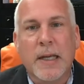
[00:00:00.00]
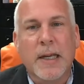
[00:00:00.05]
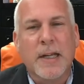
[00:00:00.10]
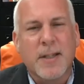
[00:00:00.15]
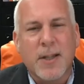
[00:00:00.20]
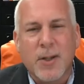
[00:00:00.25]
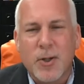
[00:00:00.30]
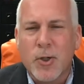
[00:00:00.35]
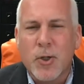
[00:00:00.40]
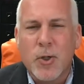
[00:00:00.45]

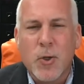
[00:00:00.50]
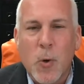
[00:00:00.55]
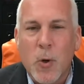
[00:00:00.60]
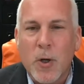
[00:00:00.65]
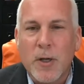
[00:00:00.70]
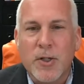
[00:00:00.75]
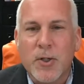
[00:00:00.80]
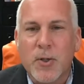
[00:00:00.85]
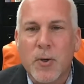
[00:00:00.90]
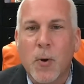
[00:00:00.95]
It's a
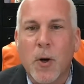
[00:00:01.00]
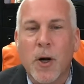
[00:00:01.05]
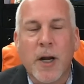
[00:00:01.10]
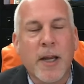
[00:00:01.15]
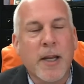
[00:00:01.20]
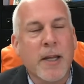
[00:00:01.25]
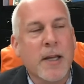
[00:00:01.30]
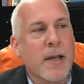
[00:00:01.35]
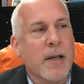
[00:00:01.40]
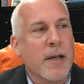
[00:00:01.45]
short
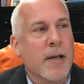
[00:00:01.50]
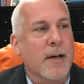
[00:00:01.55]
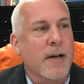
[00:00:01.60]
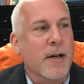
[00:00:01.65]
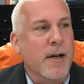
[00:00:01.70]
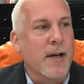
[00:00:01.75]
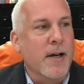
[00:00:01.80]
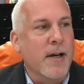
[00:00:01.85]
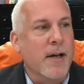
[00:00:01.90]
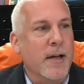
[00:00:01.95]
story,
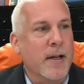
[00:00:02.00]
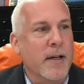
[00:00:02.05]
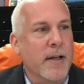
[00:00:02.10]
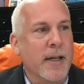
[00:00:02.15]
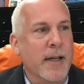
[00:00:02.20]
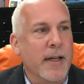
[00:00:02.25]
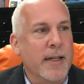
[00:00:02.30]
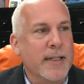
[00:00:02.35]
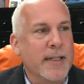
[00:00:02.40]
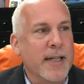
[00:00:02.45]
and
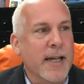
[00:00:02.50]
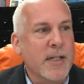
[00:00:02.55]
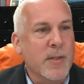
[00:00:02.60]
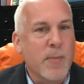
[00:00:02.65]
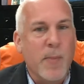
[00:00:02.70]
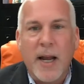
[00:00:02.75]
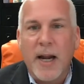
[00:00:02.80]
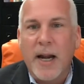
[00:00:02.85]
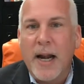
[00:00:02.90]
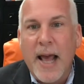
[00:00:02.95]
it takes
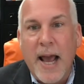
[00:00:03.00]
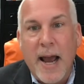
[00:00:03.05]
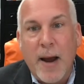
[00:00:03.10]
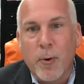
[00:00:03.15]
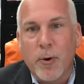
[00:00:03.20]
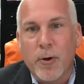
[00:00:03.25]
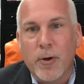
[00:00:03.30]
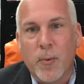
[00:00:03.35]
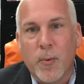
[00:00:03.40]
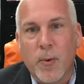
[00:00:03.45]
about an
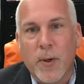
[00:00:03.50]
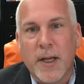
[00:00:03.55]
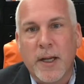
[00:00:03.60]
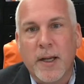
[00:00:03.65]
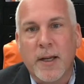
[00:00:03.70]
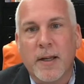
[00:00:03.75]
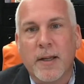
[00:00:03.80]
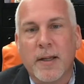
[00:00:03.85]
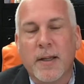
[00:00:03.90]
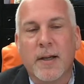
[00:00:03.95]
hour to
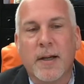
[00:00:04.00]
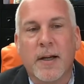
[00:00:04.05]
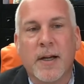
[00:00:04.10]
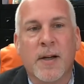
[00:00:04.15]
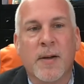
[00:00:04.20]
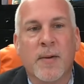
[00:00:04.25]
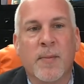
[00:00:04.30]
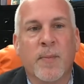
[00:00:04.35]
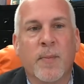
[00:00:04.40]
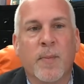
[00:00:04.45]
read,
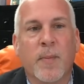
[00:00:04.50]
and